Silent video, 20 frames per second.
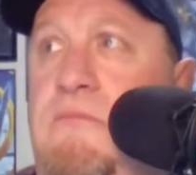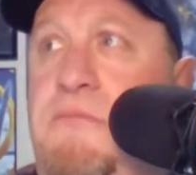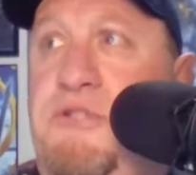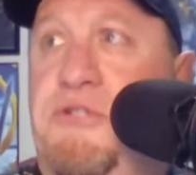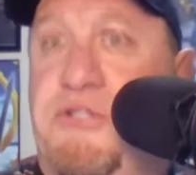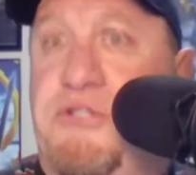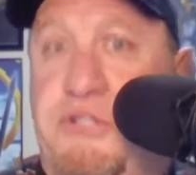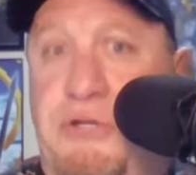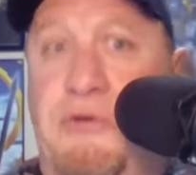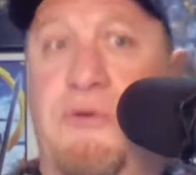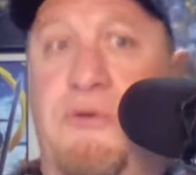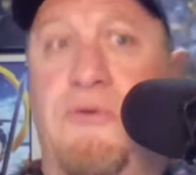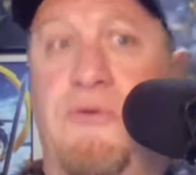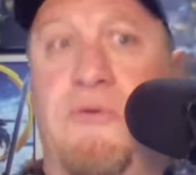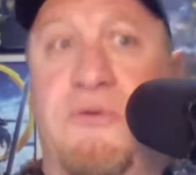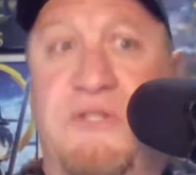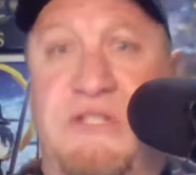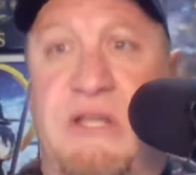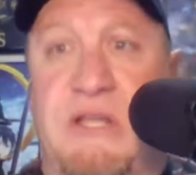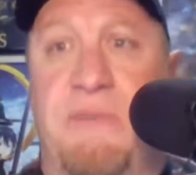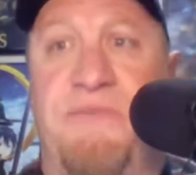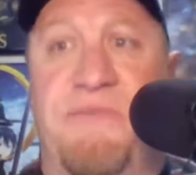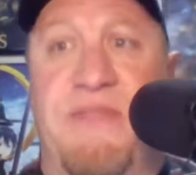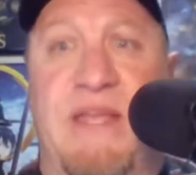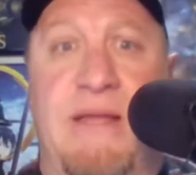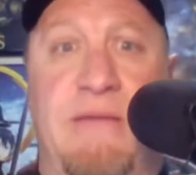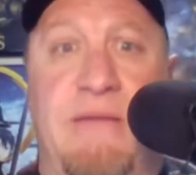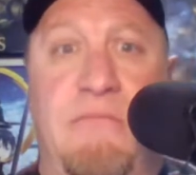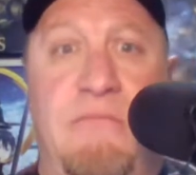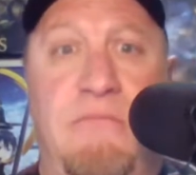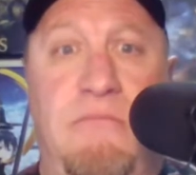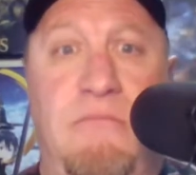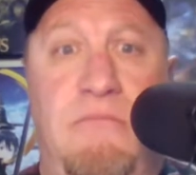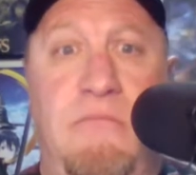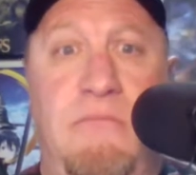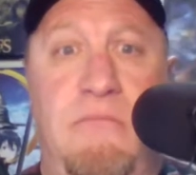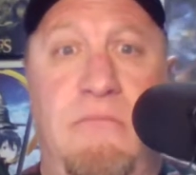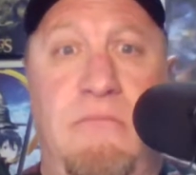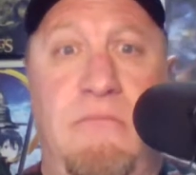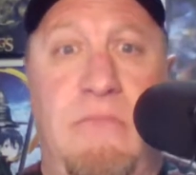do something
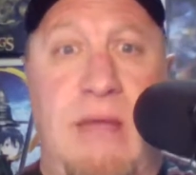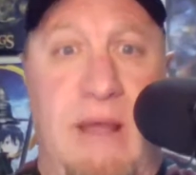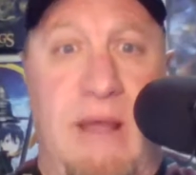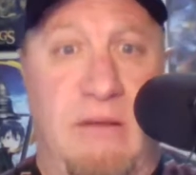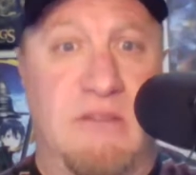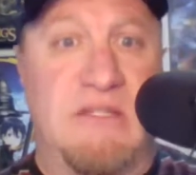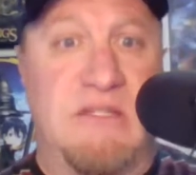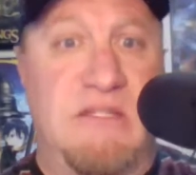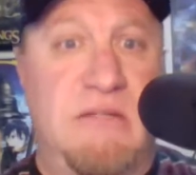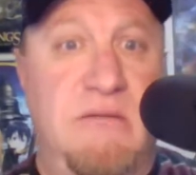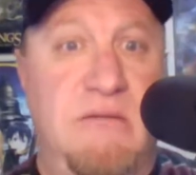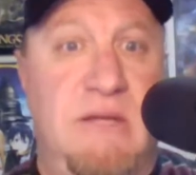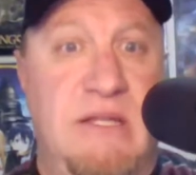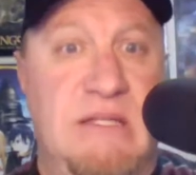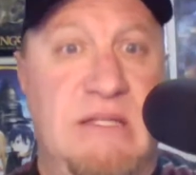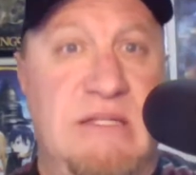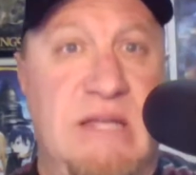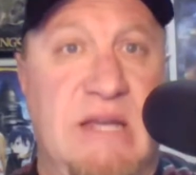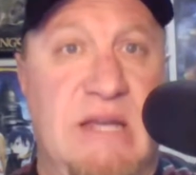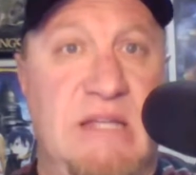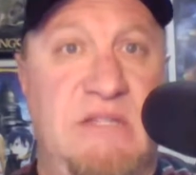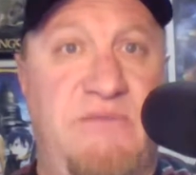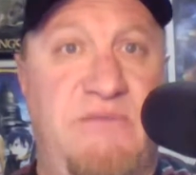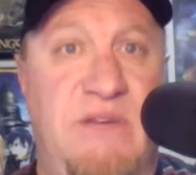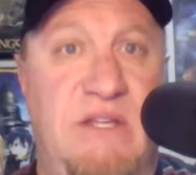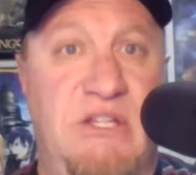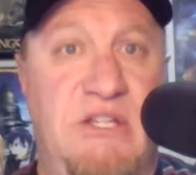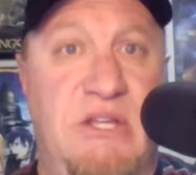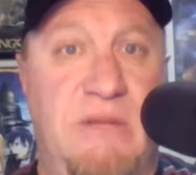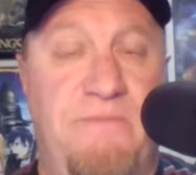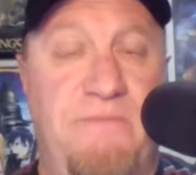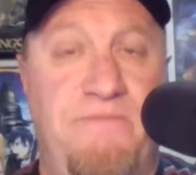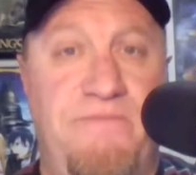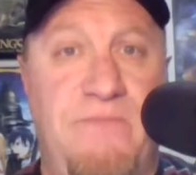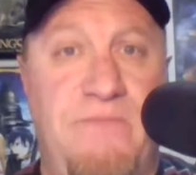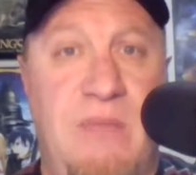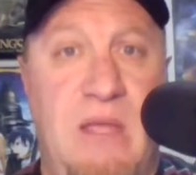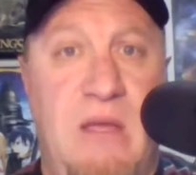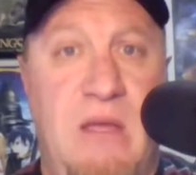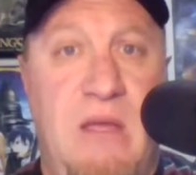else in science fiction
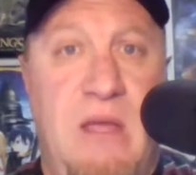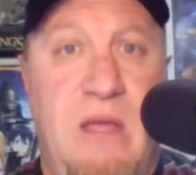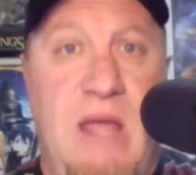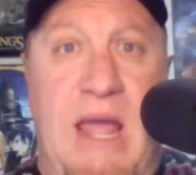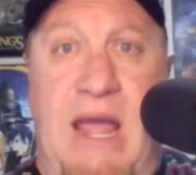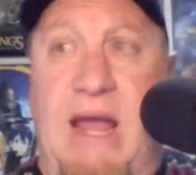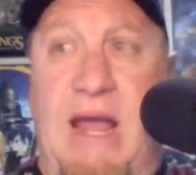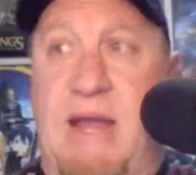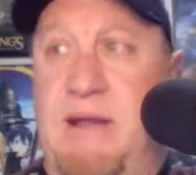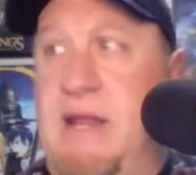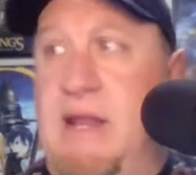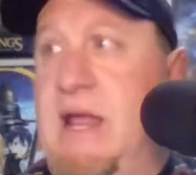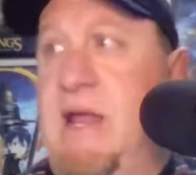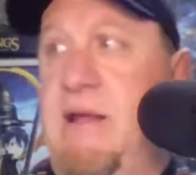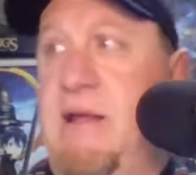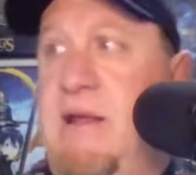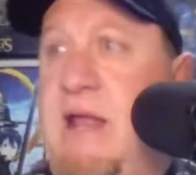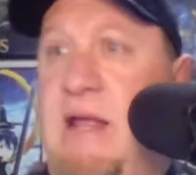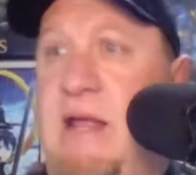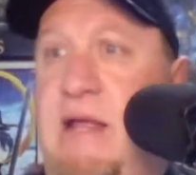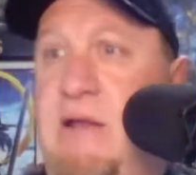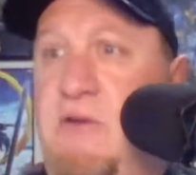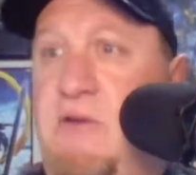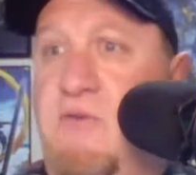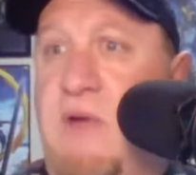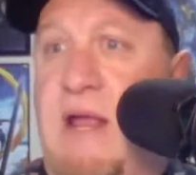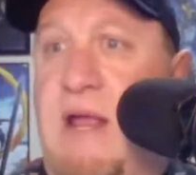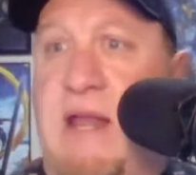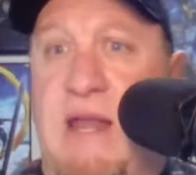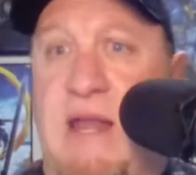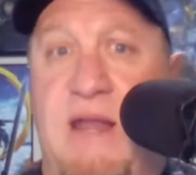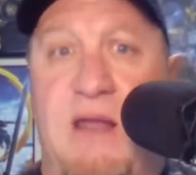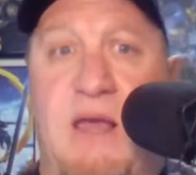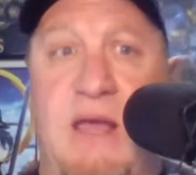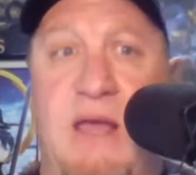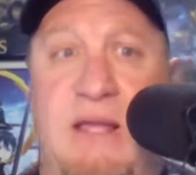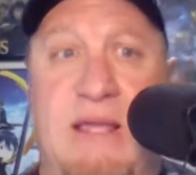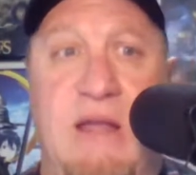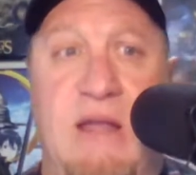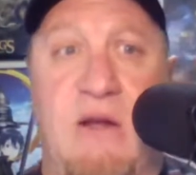and created
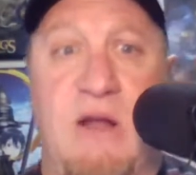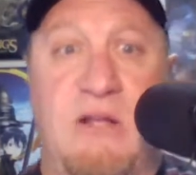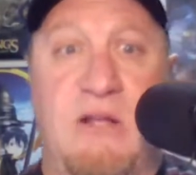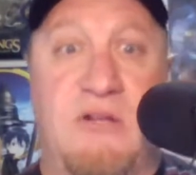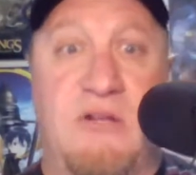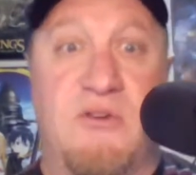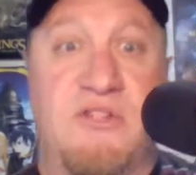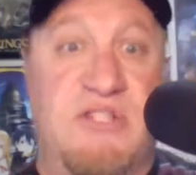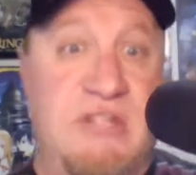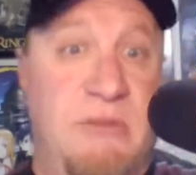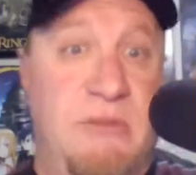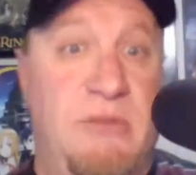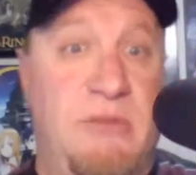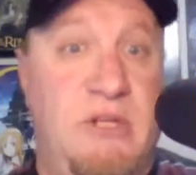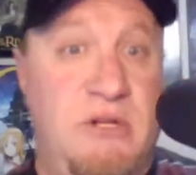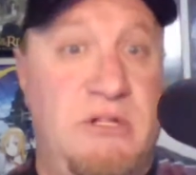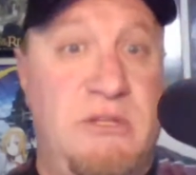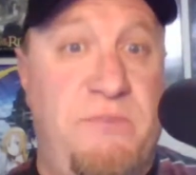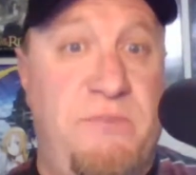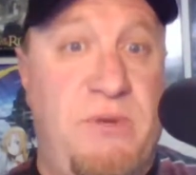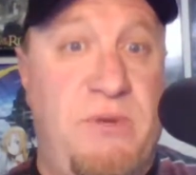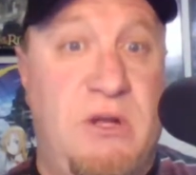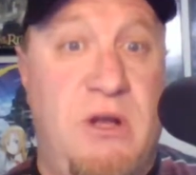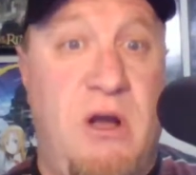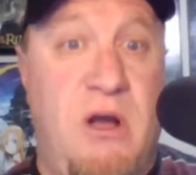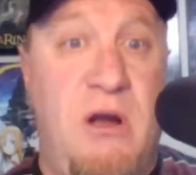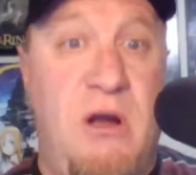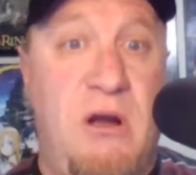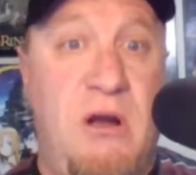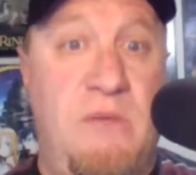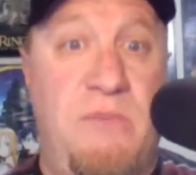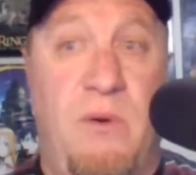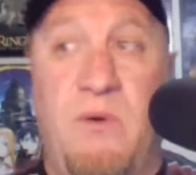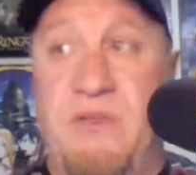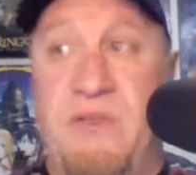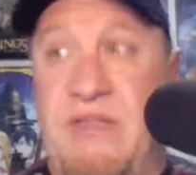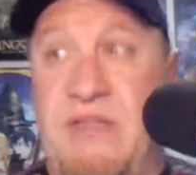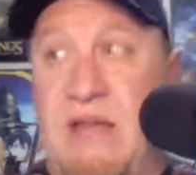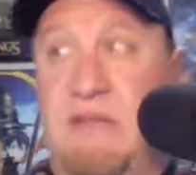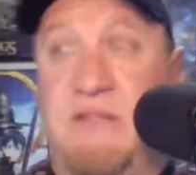a character similar to Picard, but
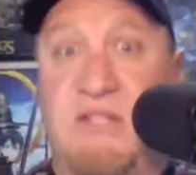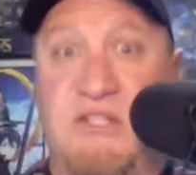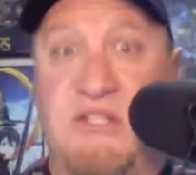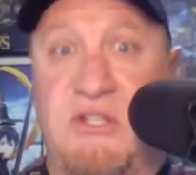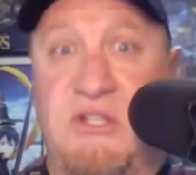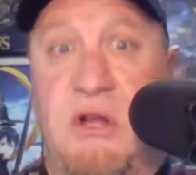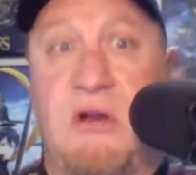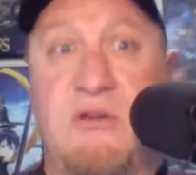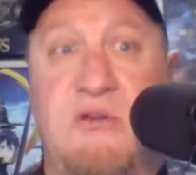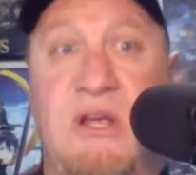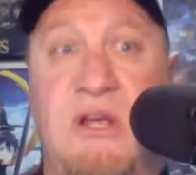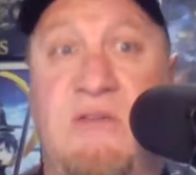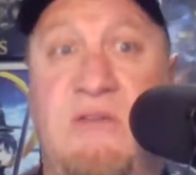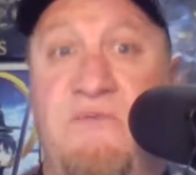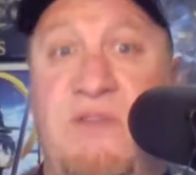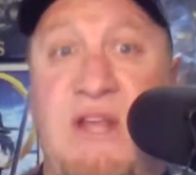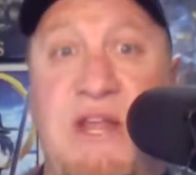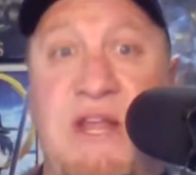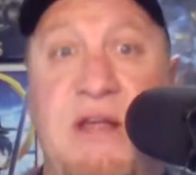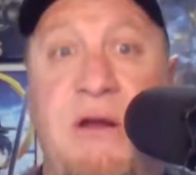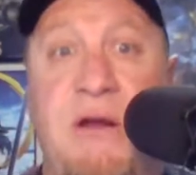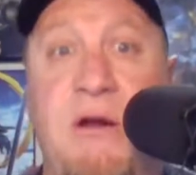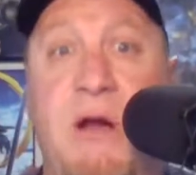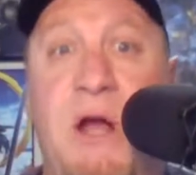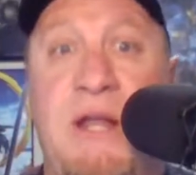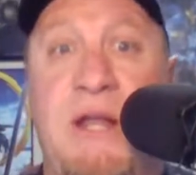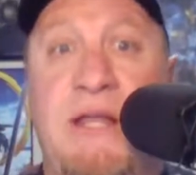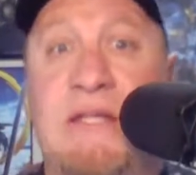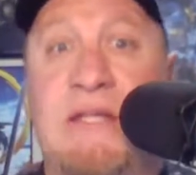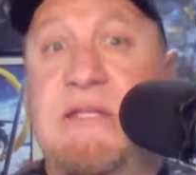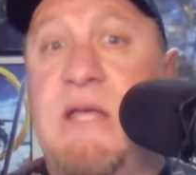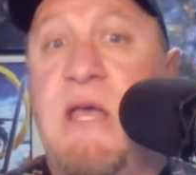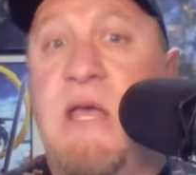without the Star Trek veneer on it.